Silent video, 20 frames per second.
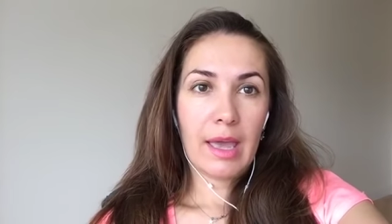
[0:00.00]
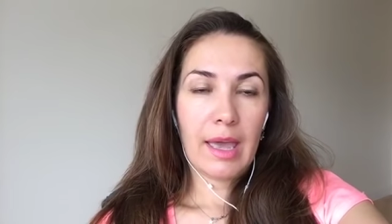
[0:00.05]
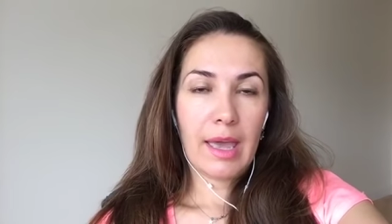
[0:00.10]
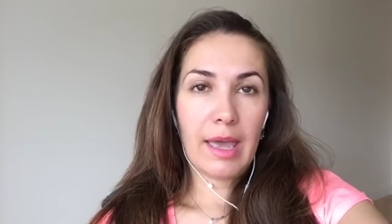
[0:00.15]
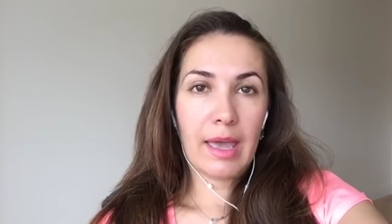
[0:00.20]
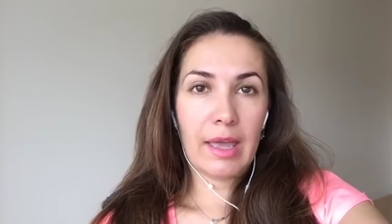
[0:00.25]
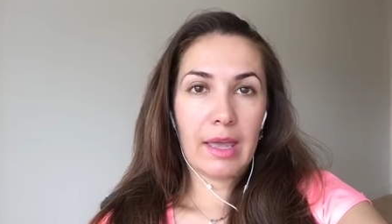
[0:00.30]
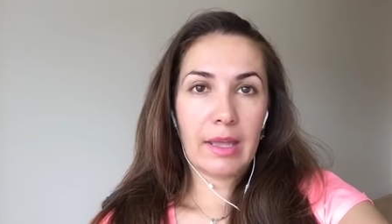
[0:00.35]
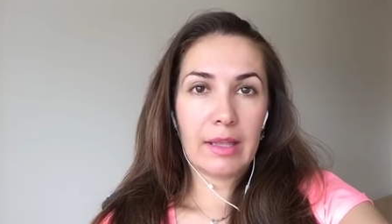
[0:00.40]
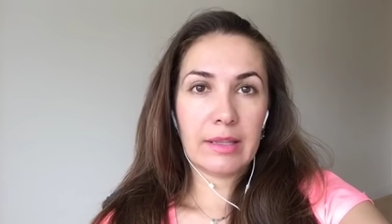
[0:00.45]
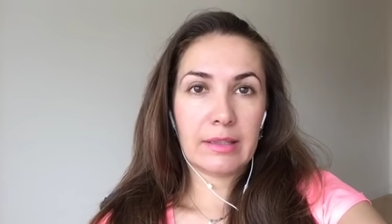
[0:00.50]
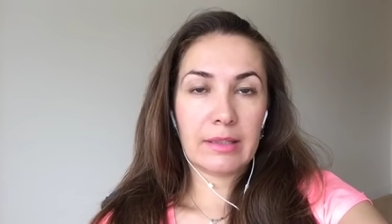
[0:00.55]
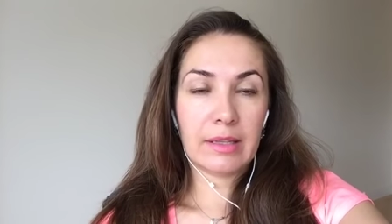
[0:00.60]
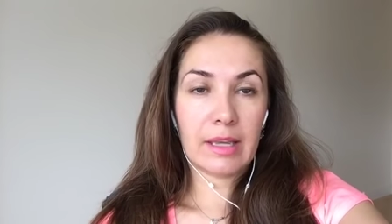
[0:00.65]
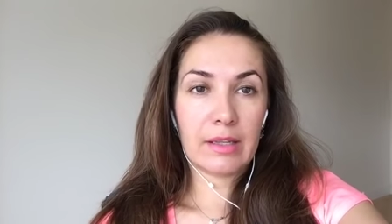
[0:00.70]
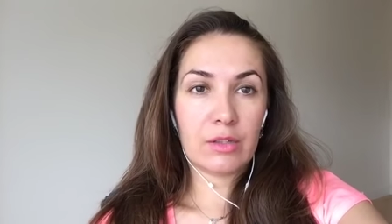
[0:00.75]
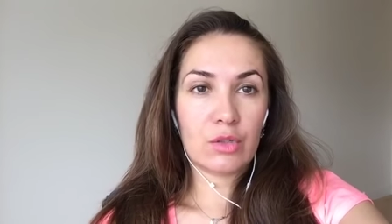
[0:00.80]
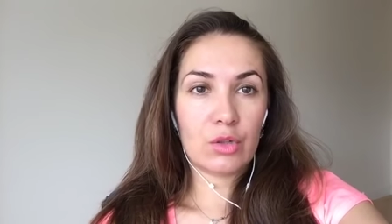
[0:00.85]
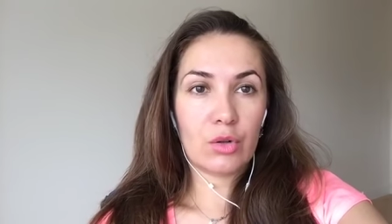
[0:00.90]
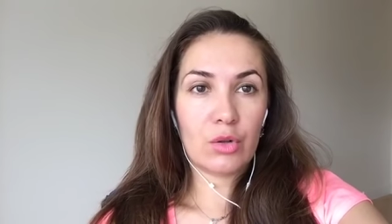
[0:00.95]
And
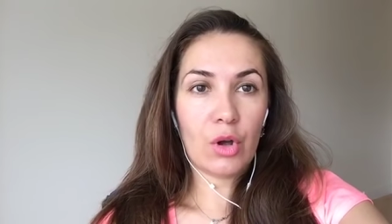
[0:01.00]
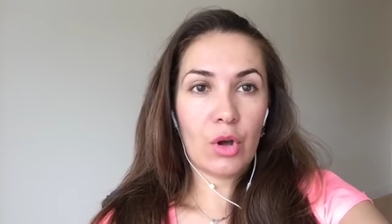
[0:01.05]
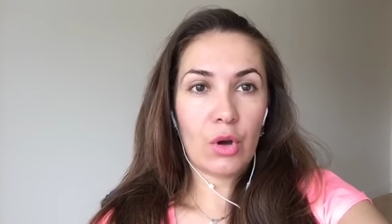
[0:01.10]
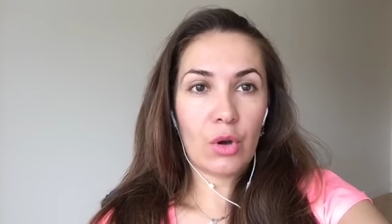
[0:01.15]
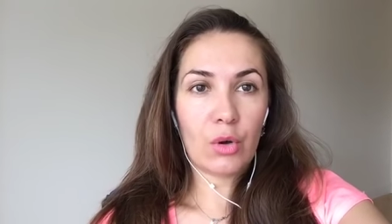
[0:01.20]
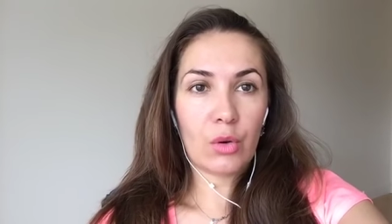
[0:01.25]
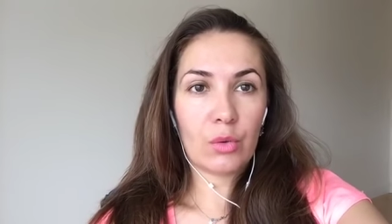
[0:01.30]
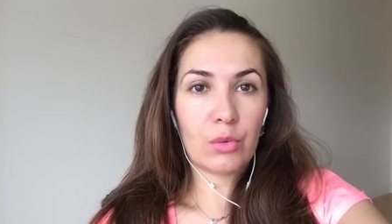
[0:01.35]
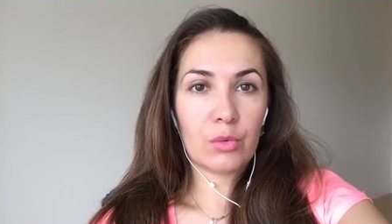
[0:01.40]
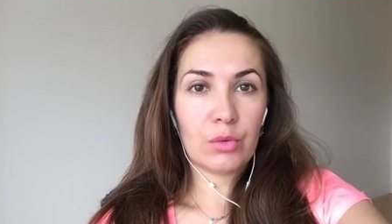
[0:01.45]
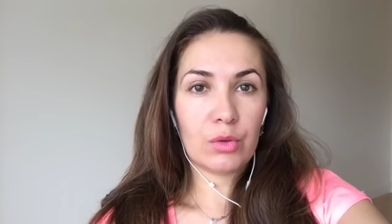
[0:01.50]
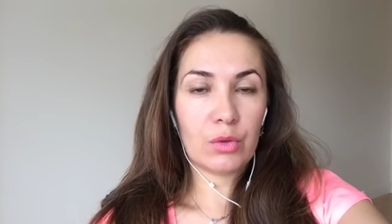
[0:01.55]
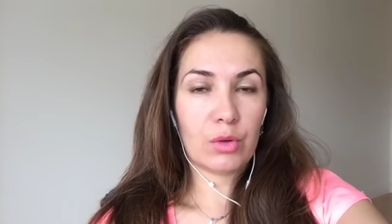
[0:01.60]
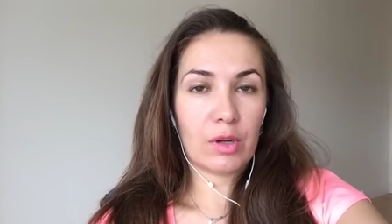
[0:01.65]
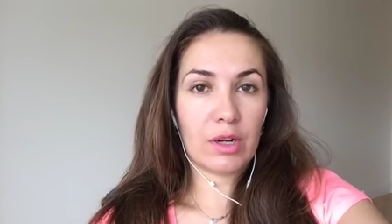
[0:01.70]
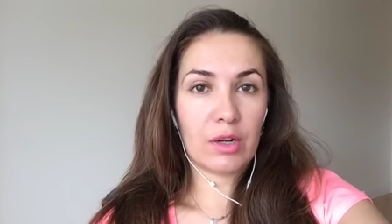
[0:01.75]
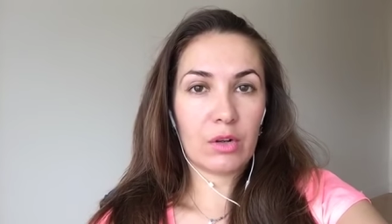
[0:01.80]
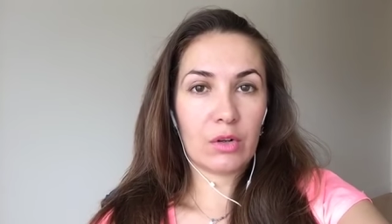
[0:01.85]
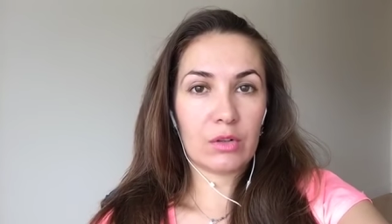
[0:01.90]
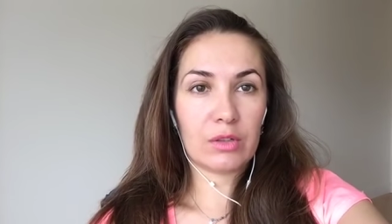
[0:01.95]
as you know, you
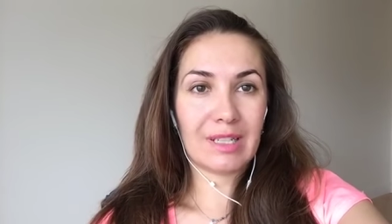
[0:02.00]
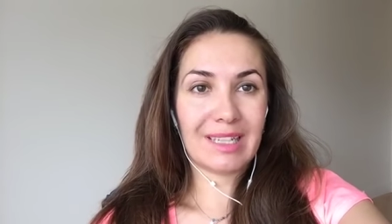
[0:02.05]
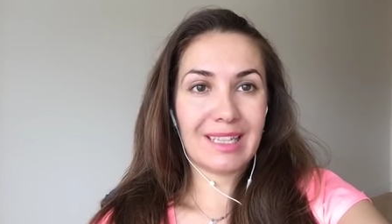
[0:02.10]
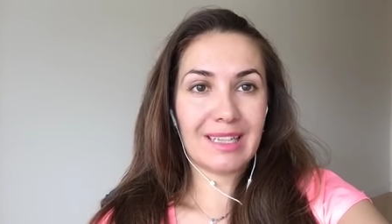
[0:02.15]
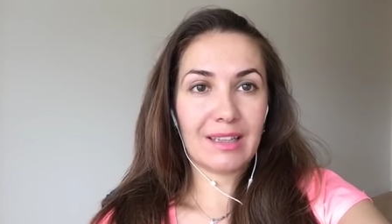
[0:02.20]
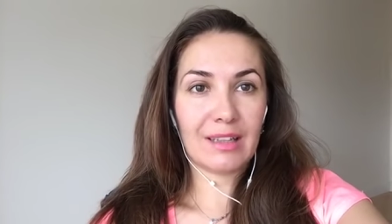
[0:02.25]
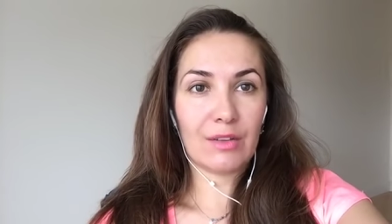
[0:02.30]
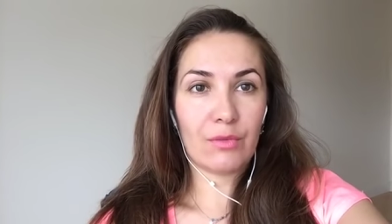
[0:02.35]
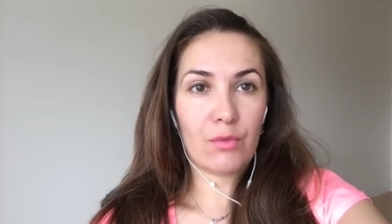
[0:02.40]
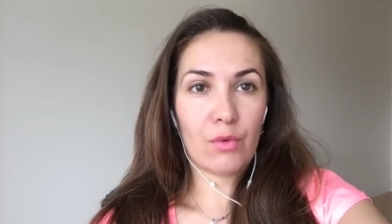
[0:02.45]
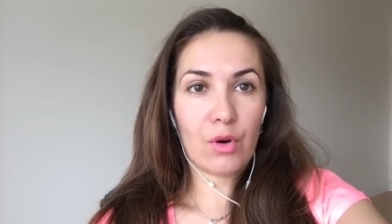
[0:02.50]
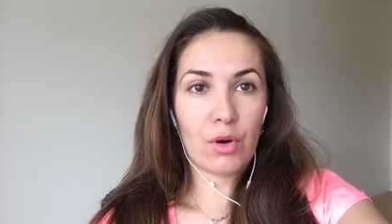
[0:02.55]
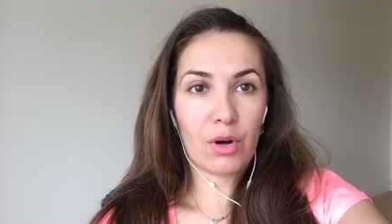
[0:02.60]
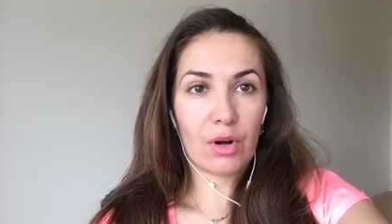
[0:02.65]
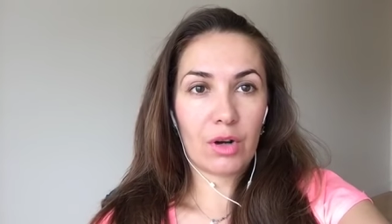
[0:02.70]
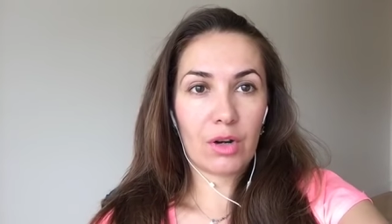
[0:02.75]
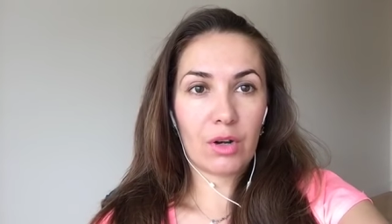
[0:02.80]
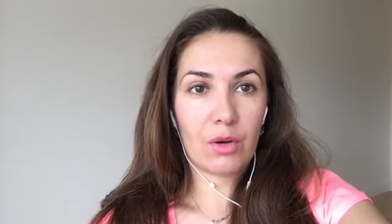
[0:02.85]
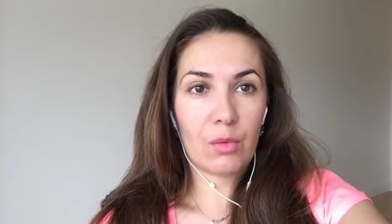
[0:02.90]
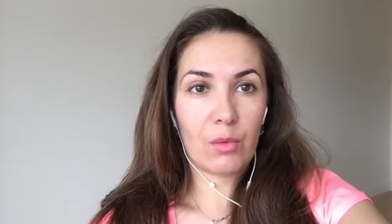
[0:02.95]
cannot legally
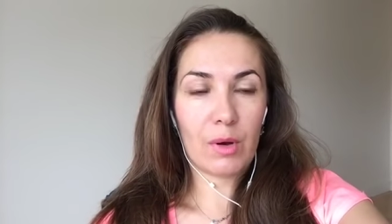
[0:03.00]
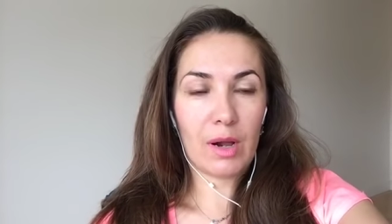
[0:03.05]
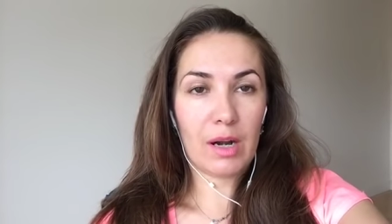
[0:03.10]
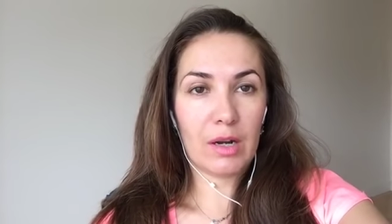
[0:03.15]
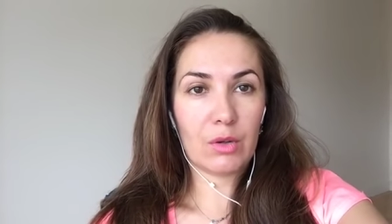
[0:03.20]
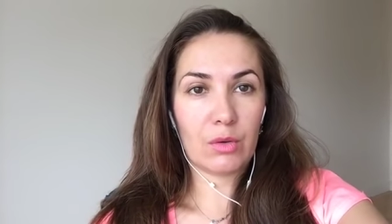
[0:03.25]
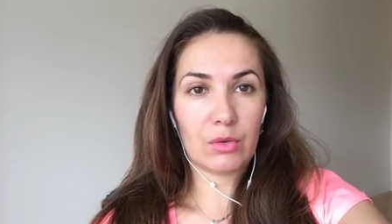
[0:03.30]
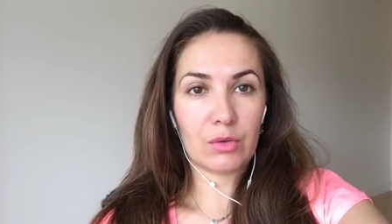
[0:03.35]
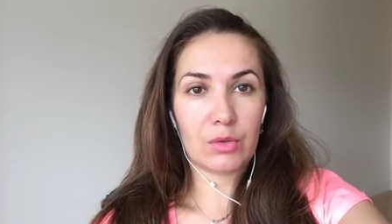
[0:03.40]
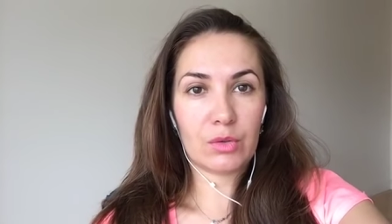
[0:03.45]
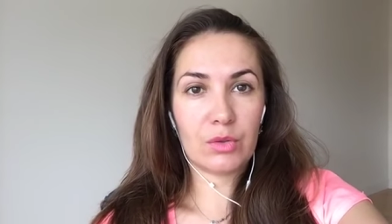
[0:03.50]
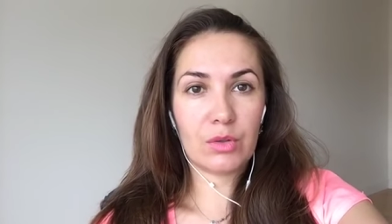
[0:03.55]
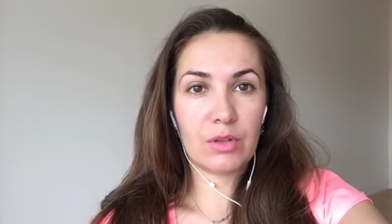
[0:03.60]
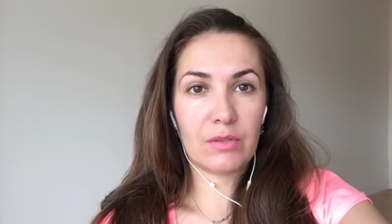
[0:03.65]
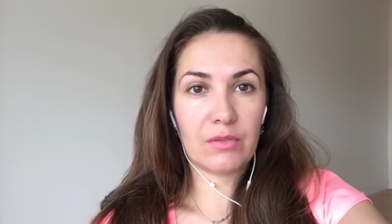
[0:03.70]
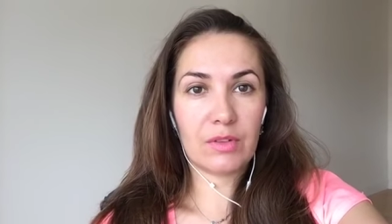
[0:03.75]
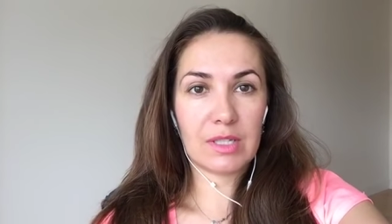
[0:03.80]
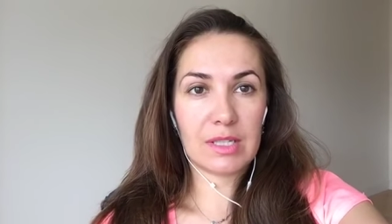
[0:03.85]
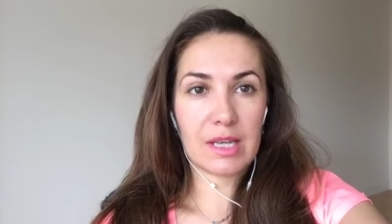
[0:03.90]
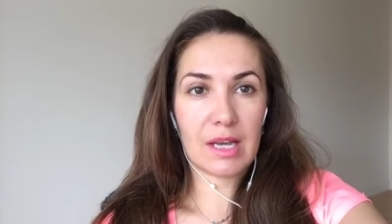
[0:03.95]
work while you're on
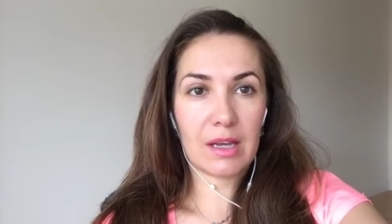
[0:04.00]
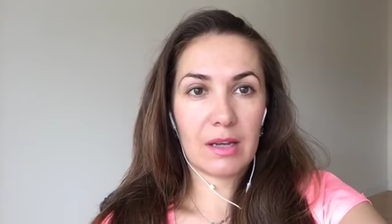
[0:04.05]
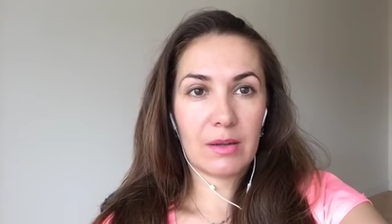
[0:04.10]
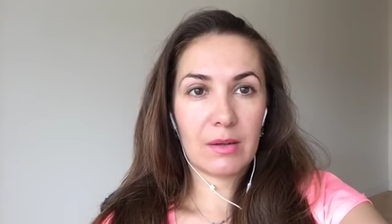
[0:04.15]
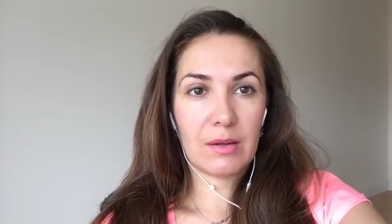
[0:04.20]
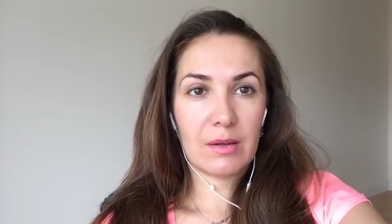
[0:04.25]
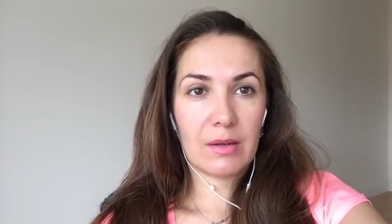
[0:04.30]
student visa.